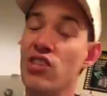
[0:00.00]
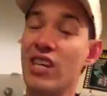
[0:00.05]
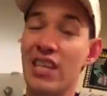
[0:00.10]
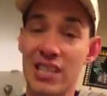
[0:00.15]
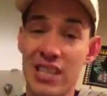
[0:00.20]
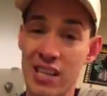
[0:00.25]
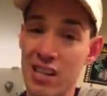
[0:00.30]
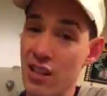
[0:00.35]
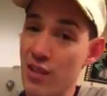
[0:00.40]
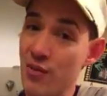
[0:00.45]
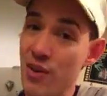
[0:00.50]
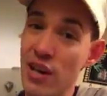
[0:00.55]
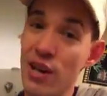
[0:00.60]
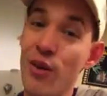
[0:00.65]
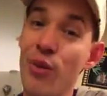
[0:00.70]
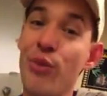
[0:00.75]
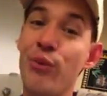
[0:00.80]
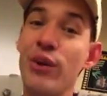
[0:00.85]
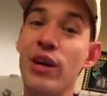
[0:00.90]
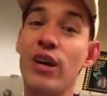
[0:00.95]
gets down to the
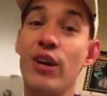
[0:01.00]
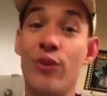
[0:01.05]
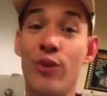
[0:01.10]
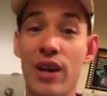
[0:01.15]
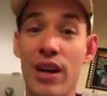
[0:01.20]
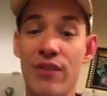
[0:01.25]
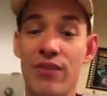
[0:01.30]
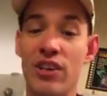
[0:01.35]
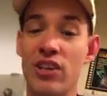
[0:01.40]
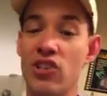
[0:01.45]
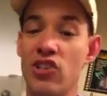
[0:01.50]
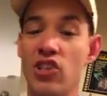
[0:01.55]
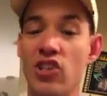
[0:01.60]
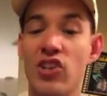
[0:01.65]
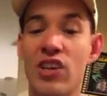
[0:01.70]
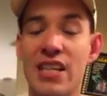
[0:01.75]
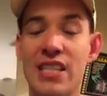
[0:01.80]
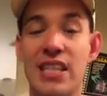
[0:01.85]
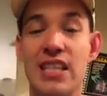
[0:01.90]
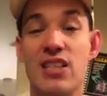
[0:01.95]
final three or whatever, and
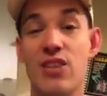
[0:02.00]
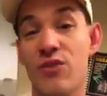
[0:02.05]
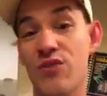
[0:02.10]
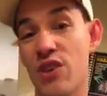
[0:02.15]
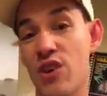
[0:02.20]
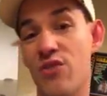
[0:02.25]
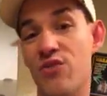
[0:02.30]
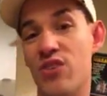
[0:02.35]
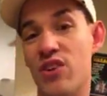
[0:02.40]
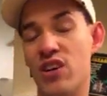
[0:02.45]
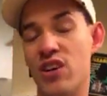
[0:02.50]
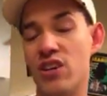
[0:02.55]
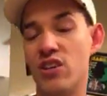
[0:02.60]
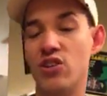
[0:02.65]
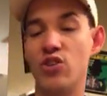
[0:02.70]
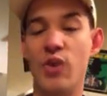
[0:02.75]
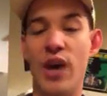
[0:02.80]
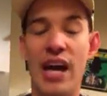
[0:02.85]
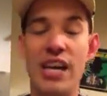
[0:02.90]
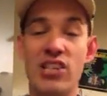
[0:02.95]
you guys get to vote for her,
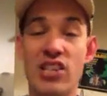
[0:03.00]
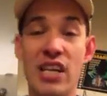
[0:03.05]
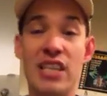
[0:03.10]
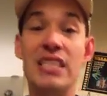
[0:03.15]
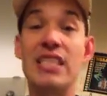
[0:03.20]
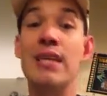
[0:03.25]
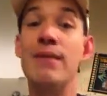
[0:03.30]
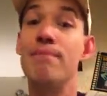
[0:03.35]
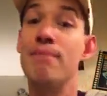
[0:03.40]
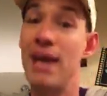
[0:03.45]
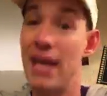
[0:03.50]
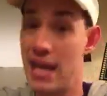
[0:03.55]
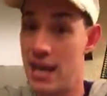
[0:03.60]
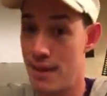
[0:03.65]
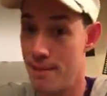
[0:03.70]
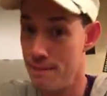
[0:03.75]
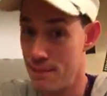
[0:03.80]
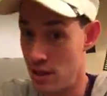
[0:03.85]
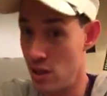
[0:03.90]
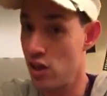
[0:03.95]
do hashtag Team
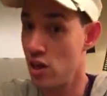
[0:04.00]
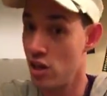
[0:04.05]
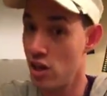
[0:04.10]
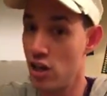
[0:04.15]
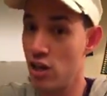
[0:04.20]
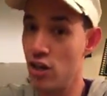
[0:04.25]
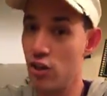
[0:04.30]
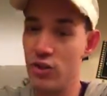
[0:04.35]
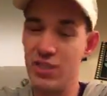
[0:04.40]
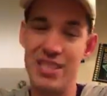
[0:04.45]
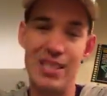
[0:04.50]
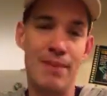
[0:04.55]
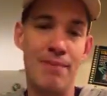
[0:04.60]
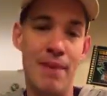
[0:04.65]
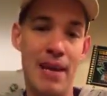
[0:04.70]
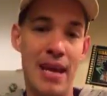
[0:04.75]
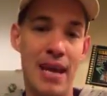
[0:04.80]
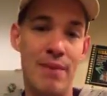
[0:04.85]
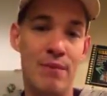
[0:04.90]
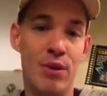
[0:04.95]
Mayhem Miller or Team
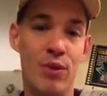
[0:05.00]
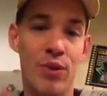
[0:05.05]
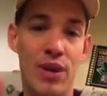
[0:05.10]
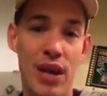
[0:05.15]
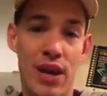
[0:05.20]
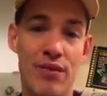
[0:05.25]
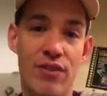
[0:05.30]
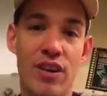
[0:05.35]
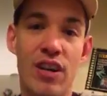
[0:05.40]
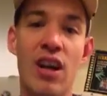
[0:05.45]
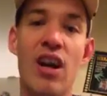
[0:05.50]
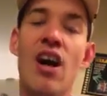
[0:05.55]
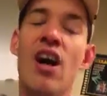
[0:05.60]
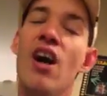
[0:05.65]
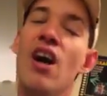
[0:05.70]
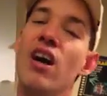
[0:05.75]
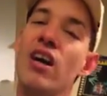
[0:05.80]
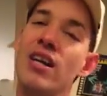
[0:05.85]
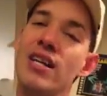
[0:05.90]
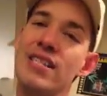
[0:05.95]
Mayhem or whatever,
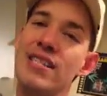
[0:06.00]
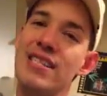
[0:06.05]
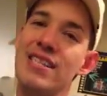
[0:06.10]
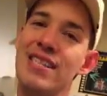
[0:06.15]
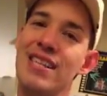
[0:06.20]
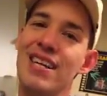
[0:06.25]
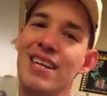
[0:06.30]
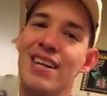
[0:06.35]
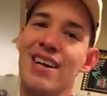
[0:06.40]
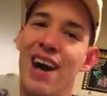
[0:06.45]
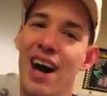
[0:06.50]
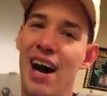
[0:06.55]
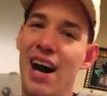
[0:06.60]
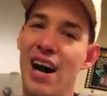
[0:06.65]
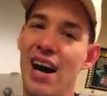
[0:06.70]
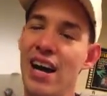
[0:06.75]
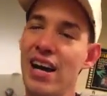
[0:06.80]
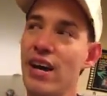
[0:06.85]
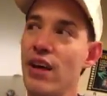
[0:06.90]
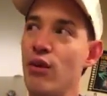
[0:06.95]
because
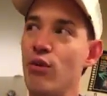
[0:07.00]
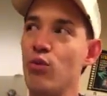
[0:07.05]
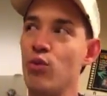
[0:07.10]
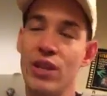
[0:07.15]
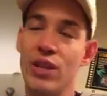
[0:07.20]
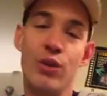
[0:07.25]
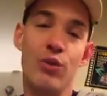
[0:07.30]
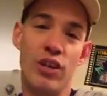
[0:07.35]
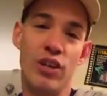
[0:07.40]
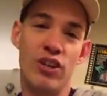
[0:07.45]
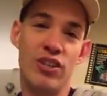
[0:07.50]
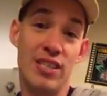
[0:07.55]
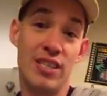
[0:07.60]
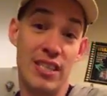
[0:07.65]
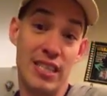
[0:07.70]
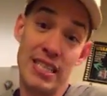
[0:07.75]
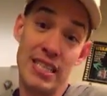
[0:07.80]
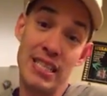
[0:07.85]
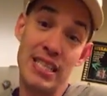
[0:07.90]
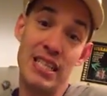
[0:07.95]
I really want her to
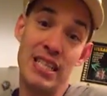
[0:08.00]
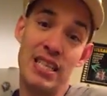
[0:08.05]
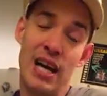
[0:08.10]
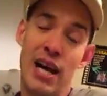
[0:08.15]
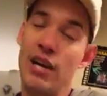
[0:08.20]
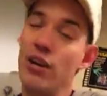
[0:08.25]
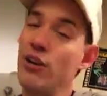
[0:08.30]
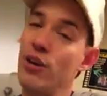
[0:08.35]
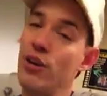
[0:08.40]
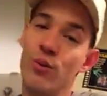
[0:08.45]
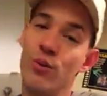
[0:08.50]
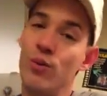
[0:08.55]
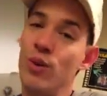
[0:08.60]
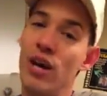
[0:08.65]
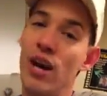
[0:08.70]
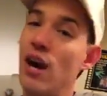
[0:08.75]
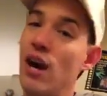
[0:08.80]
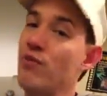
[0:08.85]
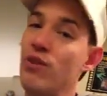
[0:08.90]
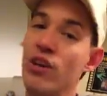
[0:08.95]
succeed. I don't know
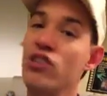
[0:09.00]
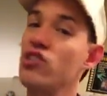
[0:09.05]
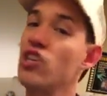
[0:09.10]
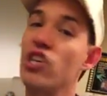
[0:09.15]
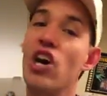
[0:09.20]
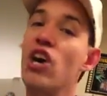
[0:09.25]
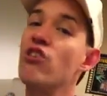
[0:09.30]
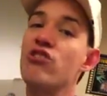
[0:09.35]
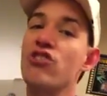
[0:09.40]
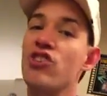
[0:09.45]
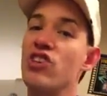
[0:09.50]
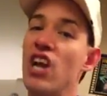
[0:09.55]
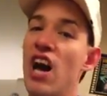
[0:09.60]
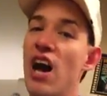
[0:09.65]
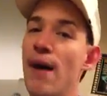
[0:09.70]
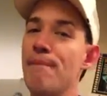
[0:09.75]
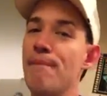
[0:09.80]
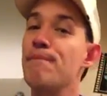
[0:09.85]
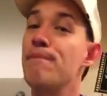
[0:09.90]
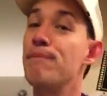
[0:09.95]
how far she goes or
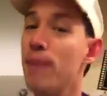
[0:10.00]
not,